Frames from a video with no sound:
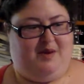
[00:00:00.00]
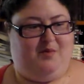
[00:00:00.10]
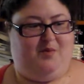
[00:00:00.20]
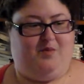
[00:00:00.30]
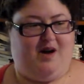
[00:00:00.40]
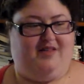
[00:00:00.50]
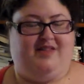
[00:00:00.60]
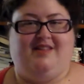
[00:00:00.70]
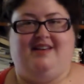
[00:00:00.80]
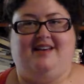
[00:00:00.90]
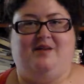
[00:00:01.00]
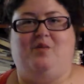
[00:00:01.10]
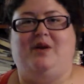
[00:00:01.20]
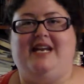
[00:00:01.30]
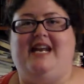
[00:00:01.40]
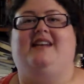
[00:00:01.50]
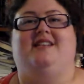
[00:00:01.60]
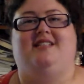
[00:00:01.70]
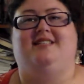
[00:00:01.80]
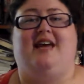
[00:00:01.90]
But what he
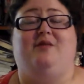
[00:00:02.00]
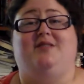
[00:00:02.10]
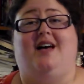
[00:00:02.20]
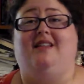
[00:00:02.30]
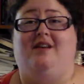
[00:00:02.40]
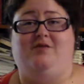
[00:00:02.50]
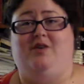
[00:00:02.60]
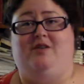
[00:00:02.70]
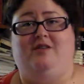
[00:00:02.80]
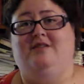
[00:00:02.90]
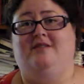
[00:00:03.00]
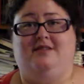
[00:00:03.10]
needed to say was, "I love you.